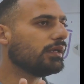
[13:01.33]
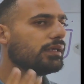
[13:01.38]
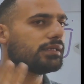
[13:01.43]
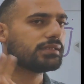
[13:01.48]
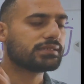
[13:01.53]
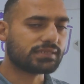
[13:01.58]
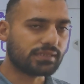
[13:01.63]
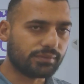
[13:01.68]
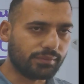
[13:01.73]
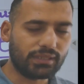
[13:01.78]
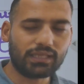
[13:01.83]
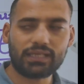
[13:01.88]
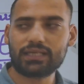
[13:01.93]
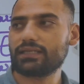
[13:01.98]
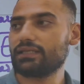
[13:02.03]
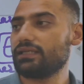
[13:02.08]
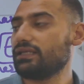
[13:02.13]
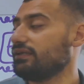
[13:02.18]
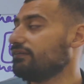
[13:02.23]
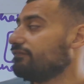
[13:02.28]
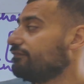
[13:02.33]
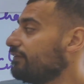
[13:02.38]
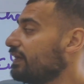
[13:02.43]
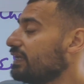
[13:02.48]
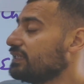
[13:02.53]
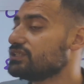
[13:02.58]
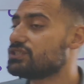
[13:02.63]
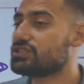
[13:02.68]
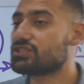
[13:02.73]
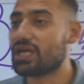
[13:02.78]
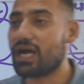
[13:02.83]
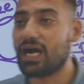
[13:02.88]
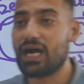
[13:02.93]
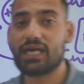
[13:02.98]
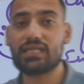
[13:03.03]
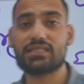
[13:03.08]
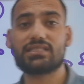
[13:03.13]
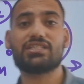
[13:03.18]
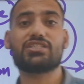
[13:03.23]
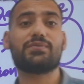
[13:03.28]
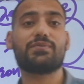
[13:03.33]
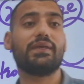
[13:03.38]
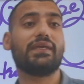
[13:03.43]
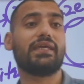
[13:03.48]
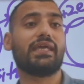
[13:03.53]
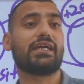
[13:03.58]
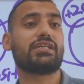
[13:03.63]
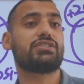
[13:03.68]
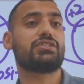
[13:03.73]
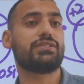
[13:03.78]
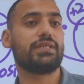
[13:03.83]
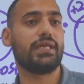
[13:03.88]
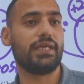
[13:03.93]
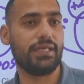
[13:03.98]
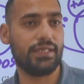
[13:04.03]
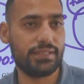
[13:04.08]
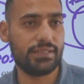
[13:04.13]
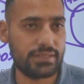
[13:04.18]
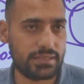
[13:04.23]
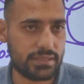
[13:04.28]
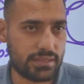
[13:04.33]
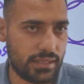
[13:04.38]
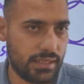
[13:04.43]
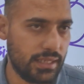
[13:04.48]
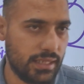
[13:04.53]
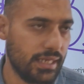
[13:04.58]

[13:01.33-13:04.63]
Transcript: Similarly, when charge is being exchanged,